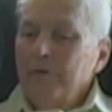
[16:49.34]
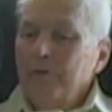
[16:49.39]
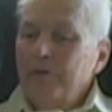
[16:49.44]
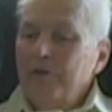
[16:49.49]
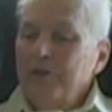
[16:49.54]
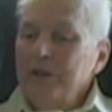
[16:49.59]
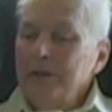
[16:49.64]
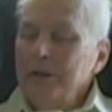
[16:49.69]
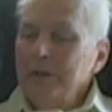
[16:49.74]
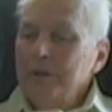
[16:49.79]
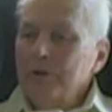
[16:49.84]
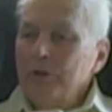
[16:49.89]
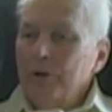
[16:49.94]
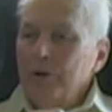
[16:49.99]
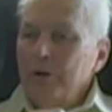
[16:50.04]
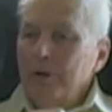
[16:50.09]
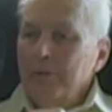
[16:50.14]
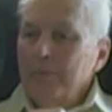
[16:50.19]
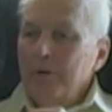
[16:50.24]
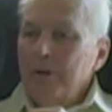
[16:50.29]
physics
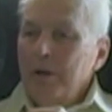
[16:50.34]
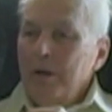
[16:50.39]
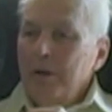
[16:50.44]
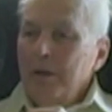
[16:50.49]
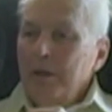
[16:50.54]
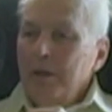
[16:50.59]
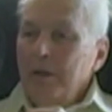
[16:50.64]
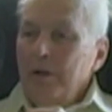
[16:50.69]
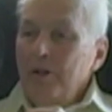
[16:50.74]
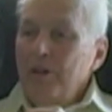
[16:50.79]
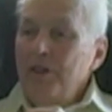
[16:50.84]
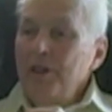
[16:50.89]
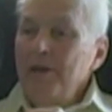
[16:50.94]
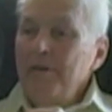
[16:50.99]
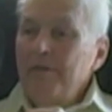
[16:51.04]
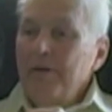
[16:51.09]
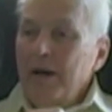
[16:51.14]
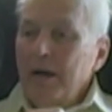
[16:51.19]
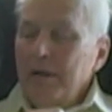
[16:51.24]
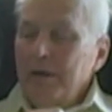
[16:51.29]
term. The
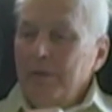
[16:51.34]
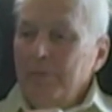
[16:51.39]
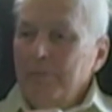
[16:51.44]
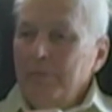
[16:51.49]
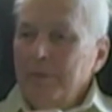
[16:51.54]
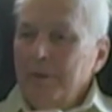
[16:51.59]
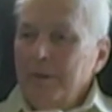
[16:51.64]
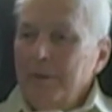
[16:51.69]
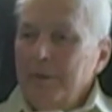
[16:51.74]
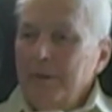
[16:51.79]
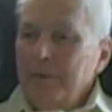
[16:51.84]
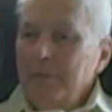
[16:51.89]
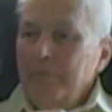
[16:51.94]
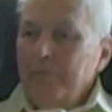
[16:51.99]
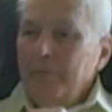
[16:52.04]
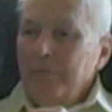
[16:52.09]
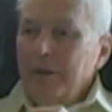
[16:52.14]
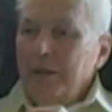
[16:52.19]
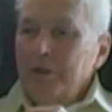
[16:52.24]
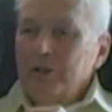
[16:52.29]
vacuum
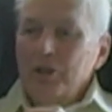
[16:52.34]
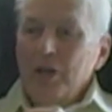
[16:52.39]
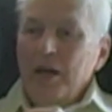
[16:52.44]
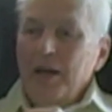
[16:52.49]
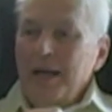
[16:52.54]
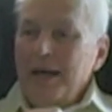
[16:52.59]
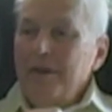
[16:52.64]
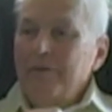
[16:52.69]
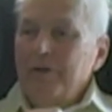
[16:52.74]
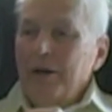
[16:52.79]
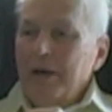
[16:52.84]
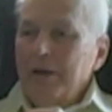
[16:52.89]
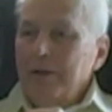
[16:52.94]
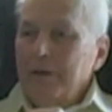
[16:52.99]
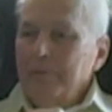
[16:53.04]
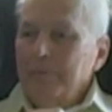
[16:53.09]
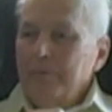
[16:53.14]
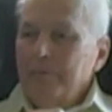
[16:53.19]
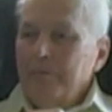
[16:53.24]
is not a vacuum.